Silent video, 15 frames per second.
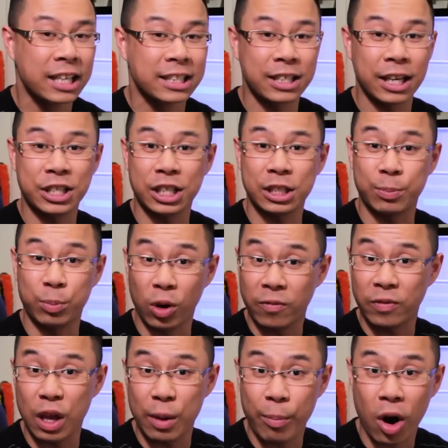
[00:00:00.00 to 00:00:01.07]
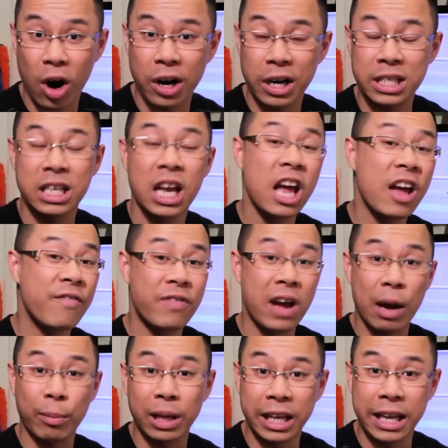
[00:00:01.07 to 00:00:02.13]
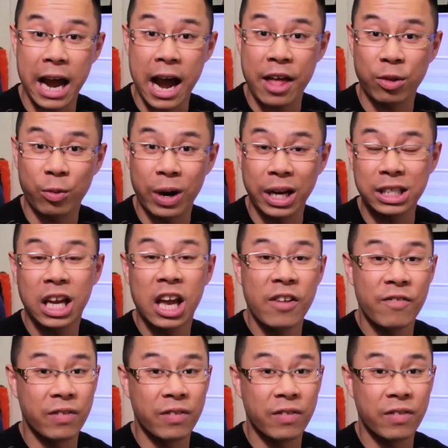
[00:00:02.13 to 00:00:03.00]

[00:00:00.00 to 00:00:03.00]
such as birthday parties, family gatherings,